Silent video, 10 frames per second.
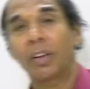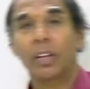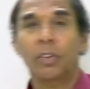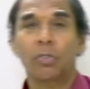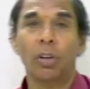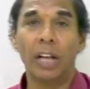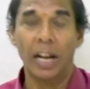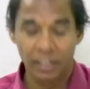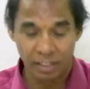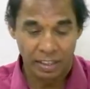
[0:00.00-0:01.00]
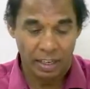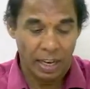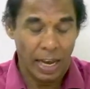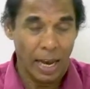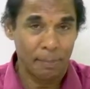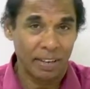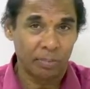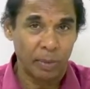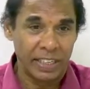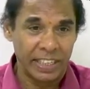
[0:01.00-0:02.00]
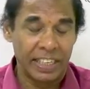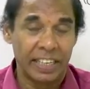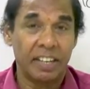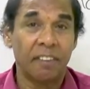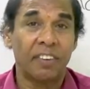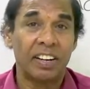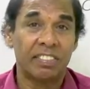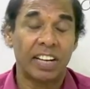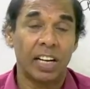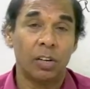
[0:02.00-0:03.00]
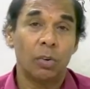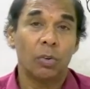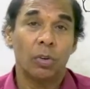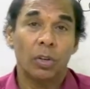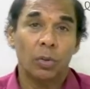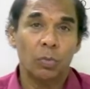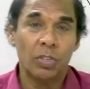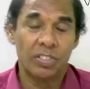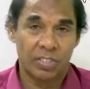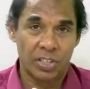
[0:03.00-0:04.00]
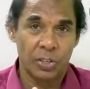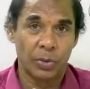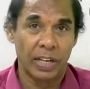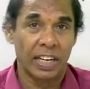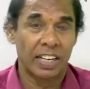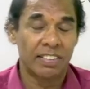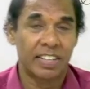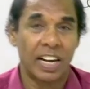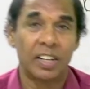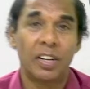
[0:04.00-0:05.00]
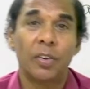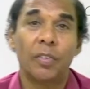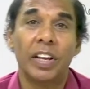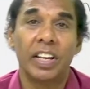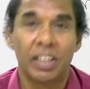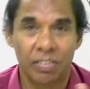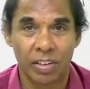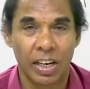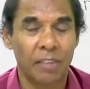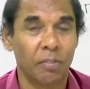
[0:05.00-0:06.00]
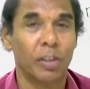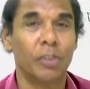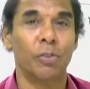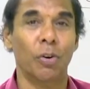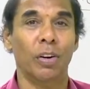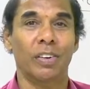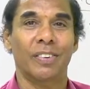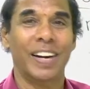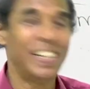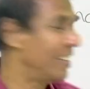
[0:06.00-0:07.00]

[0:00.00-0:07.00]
So that I am explaining in a different style which you can understand very easily, I am very sure. Right?